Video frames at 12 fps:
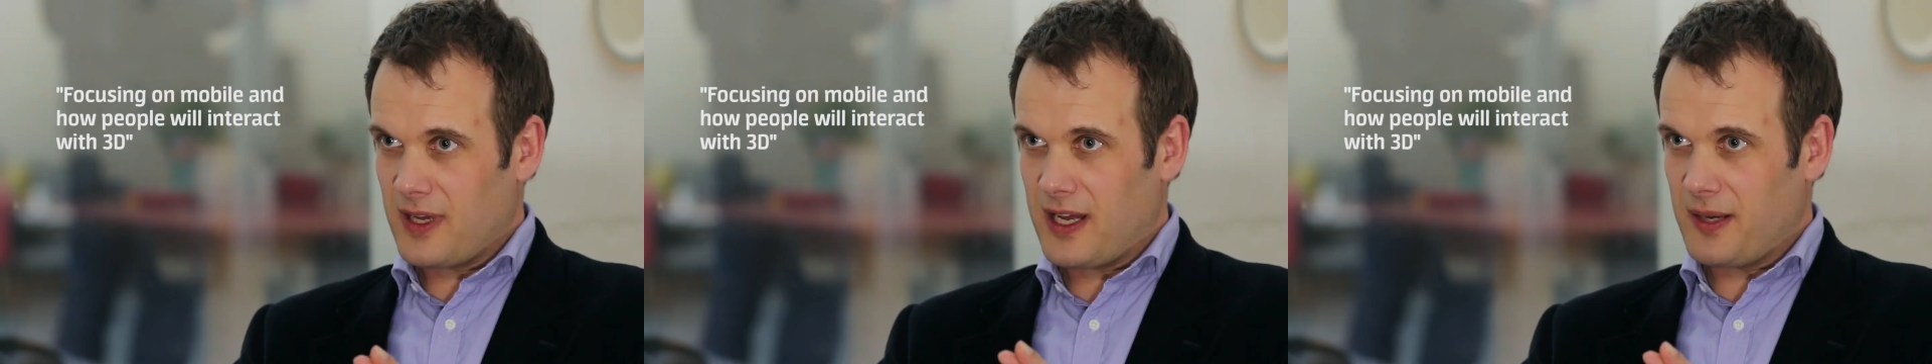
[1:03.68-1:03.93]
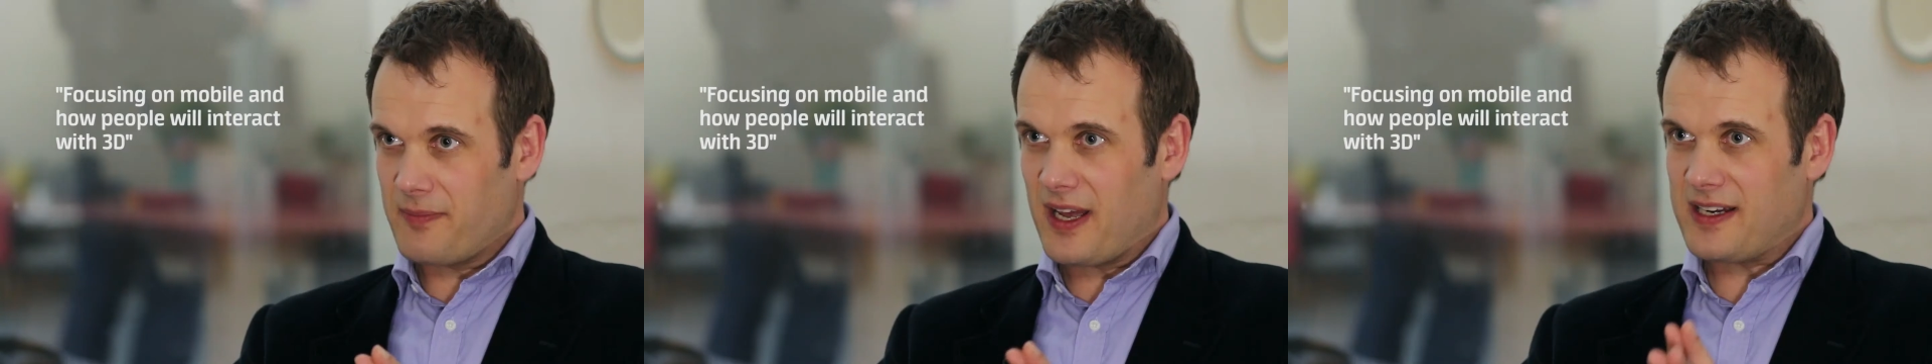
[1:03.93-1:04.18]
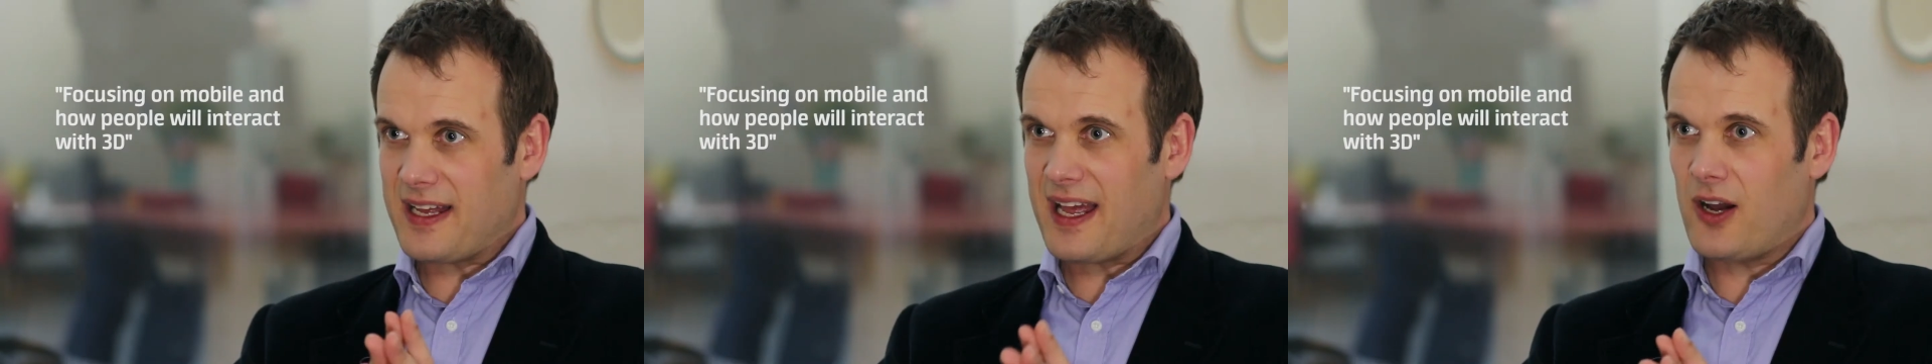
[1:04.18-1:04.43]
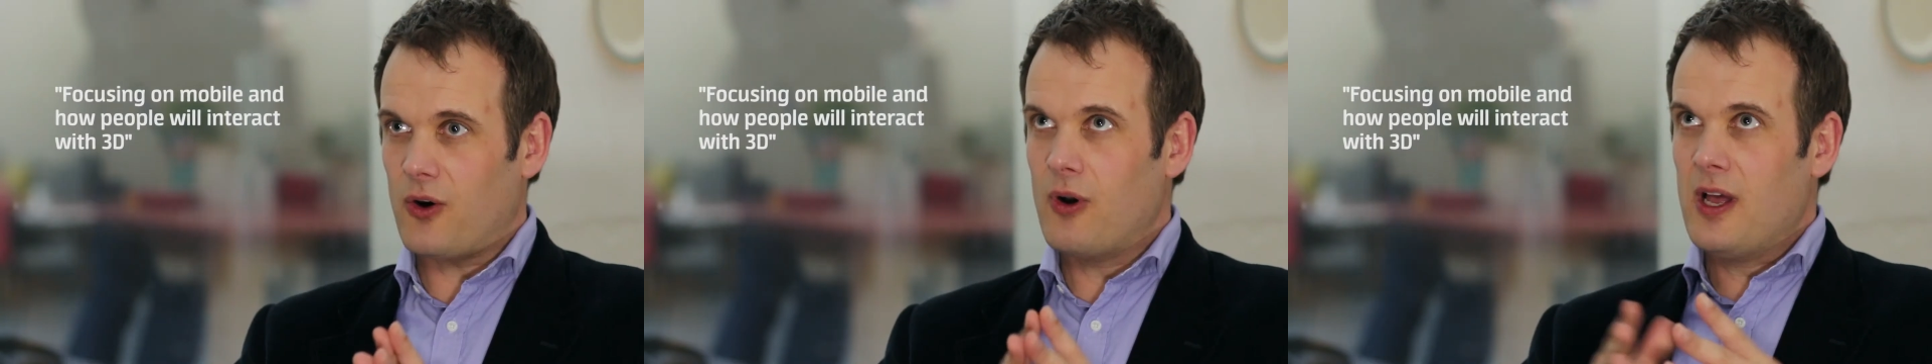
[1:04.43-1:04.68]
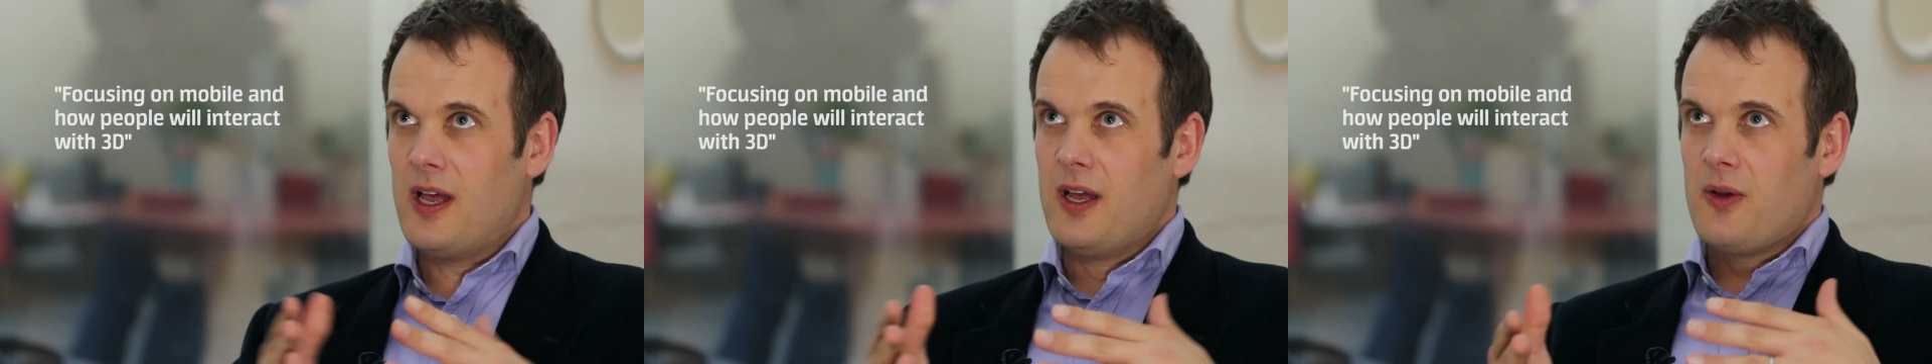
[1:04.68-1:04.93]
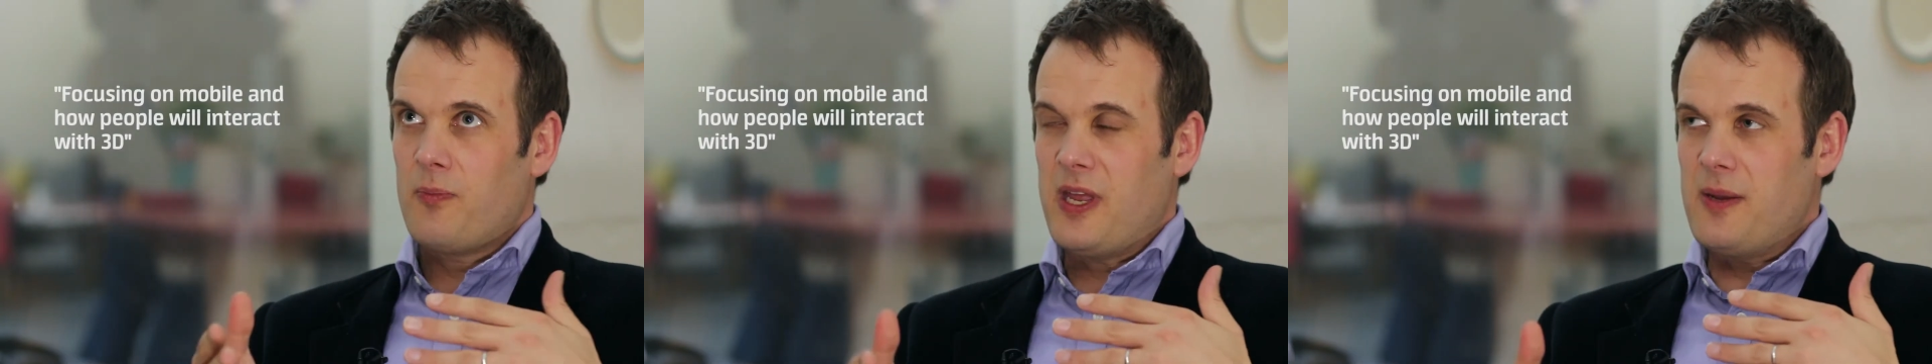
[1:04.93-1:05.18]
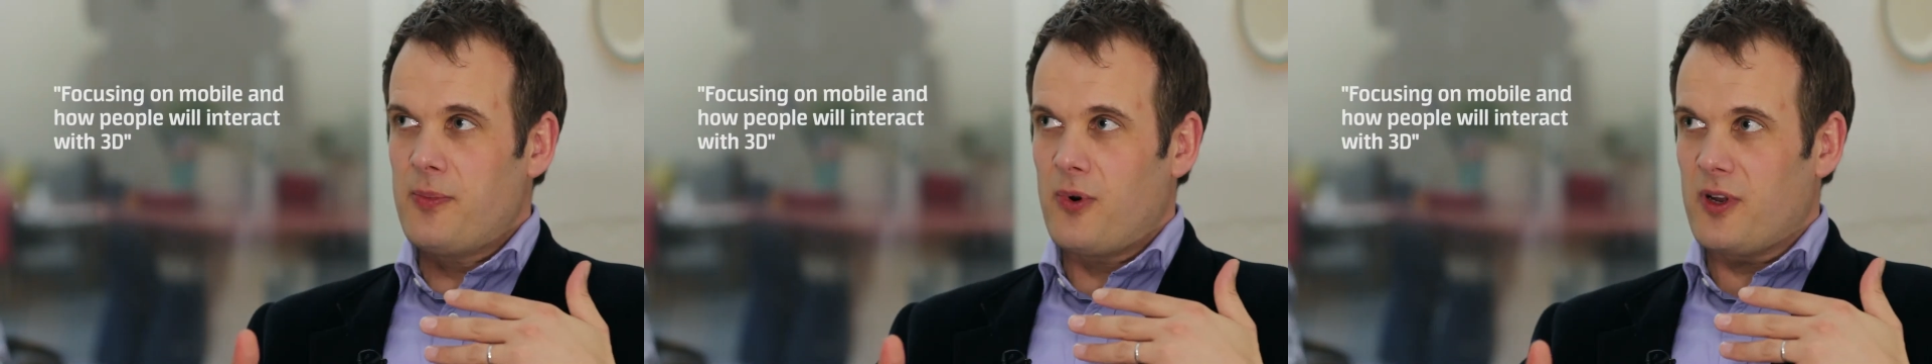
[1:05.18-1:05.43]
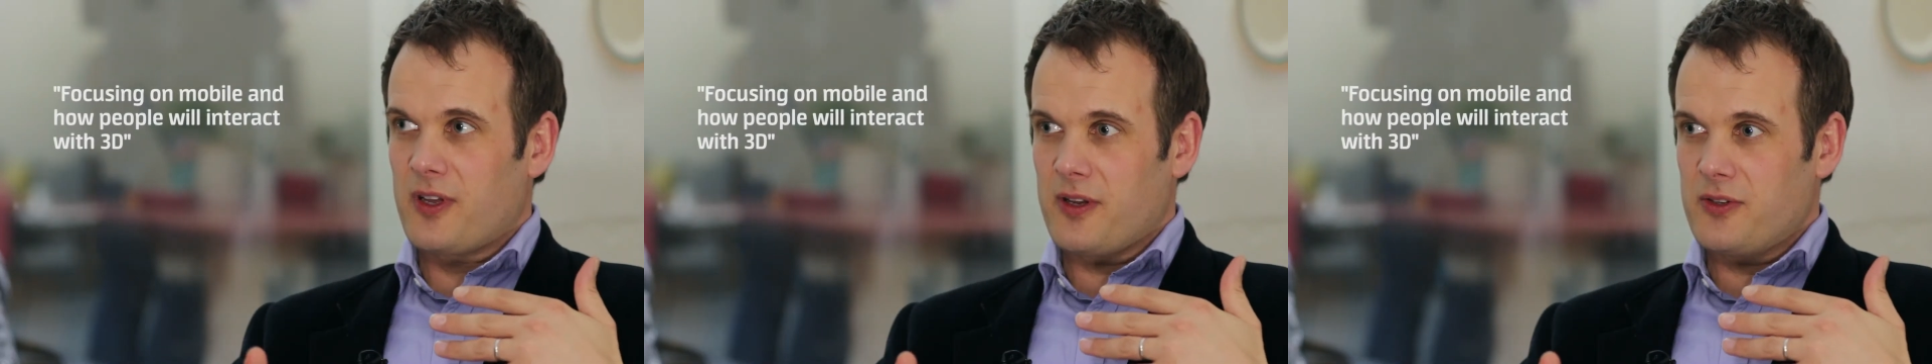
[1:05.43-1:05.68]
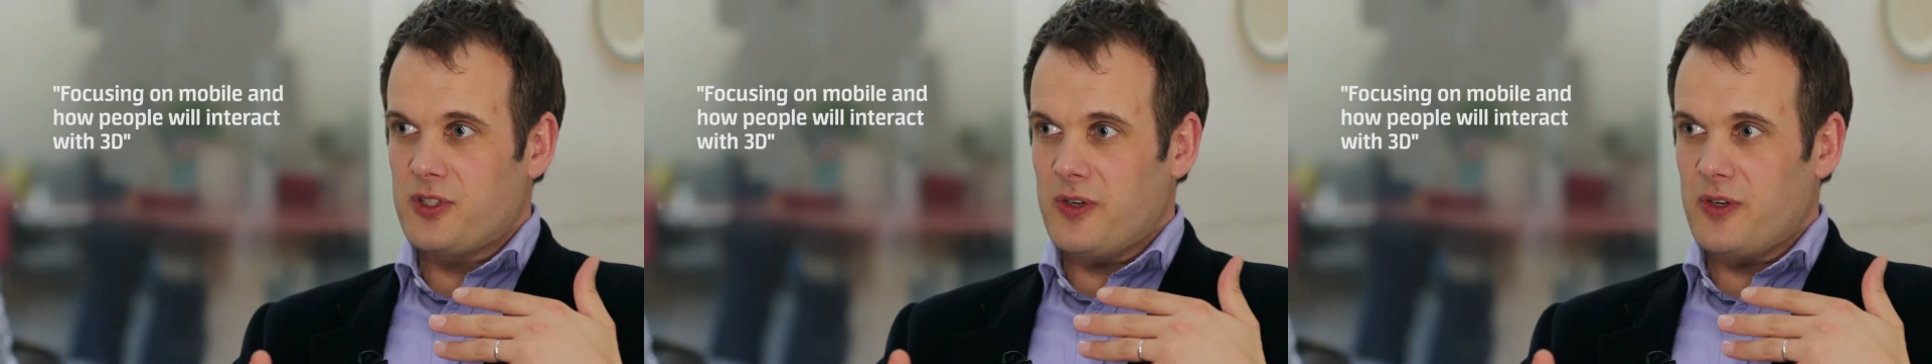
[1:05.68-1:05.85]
um, and how people are going